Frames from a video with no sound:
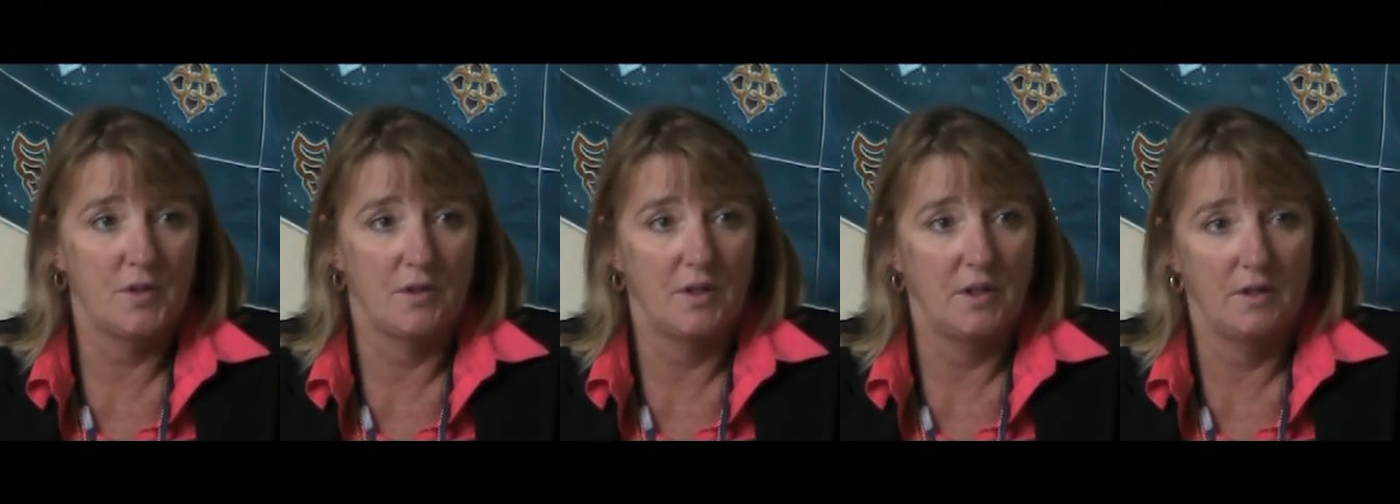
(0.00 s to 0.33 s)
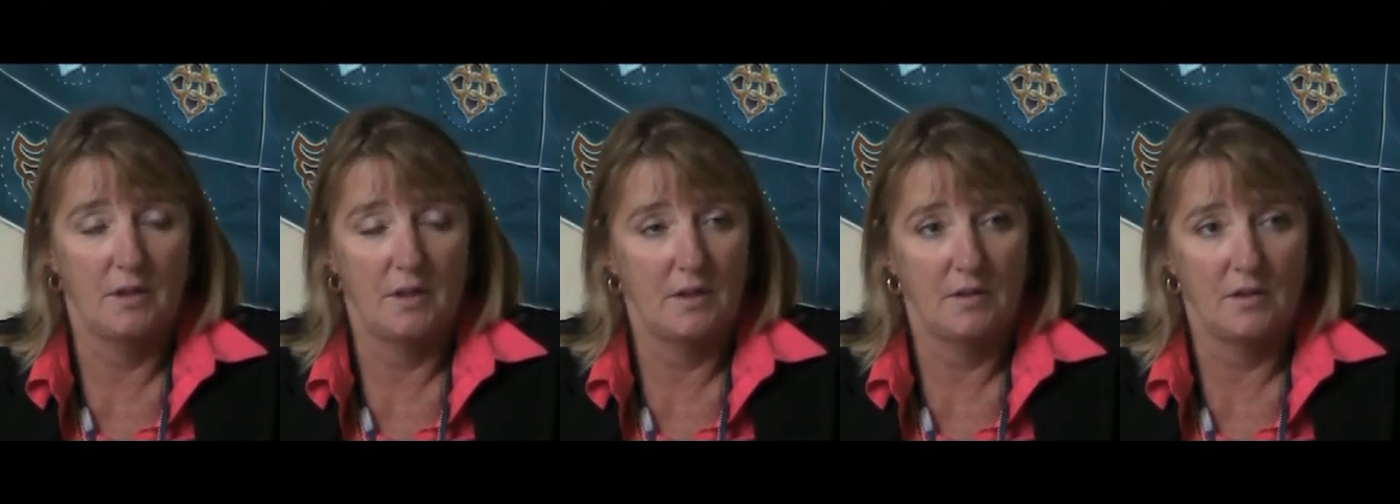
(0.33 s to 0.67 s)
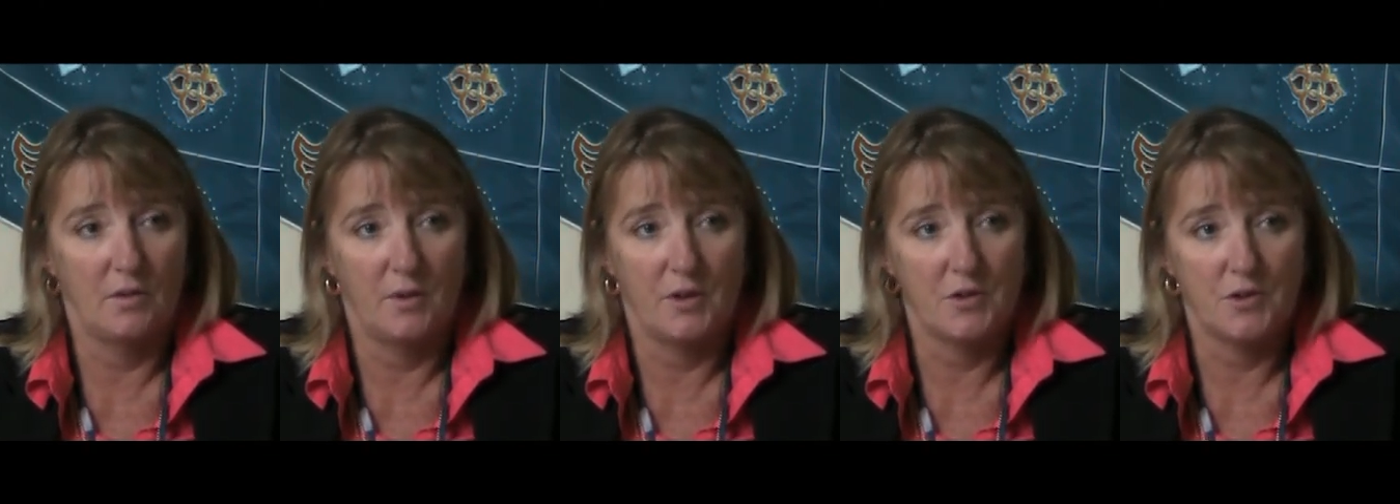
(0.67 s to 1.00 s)
I think they had the
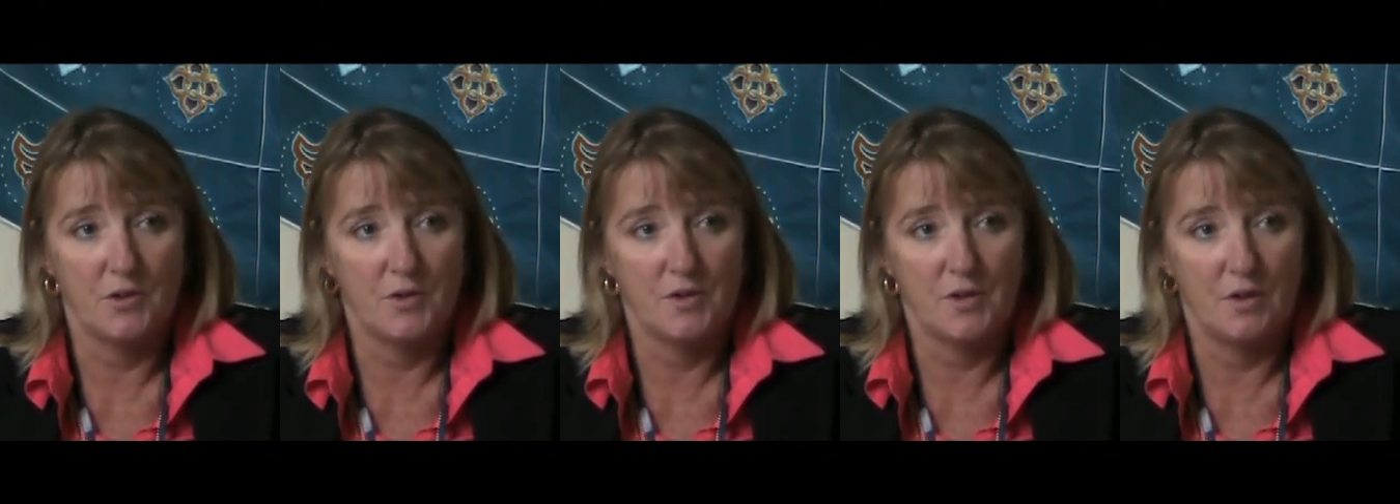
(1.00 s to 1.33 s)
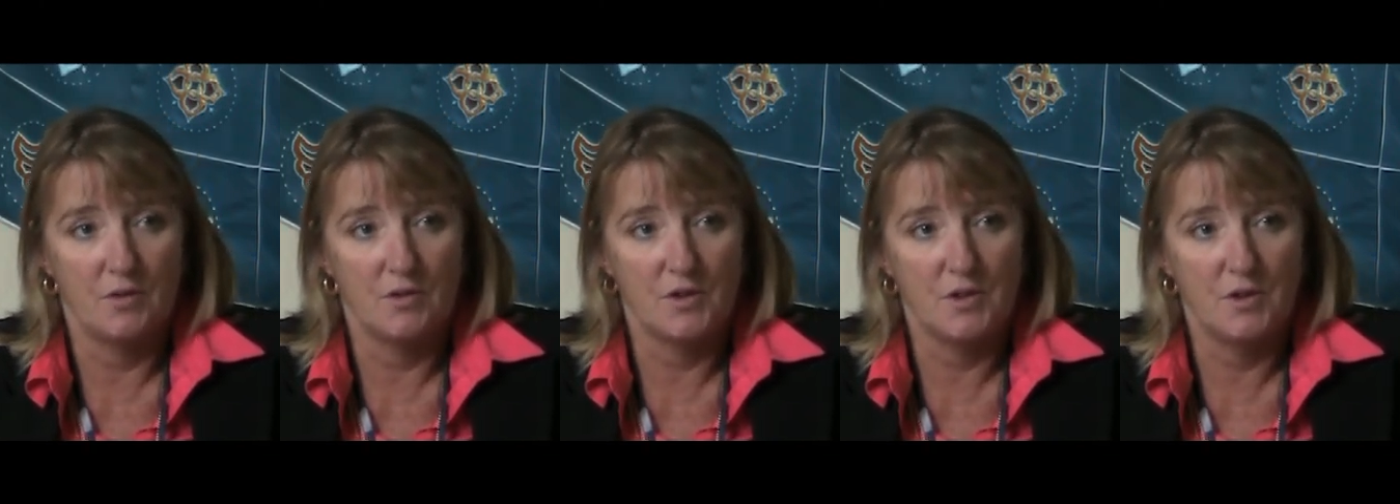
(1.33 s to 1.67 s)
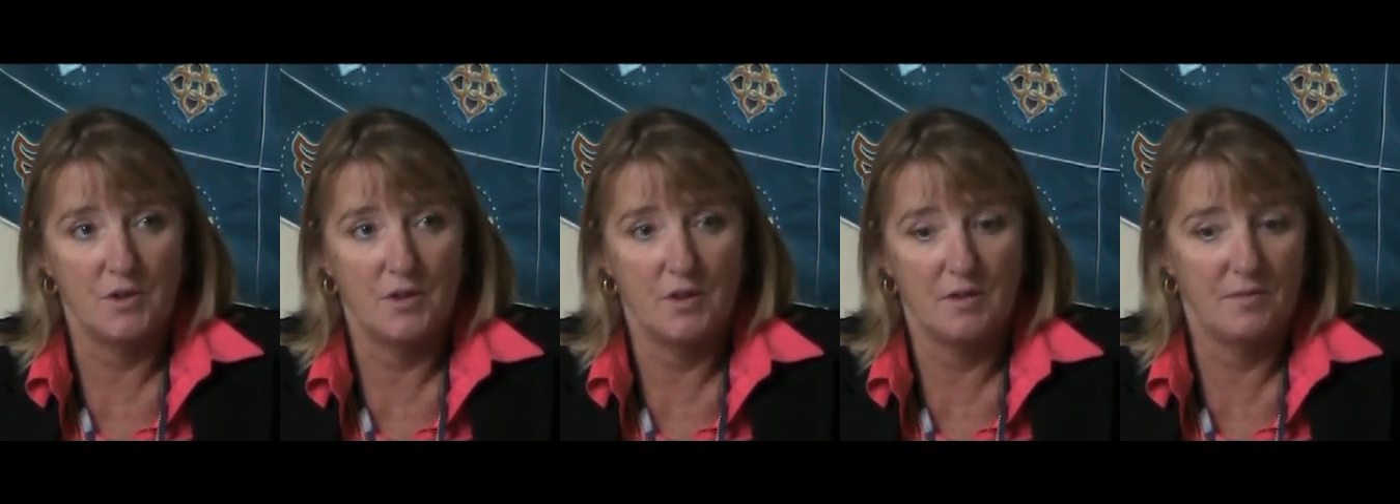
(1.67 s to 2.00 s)
questions answered.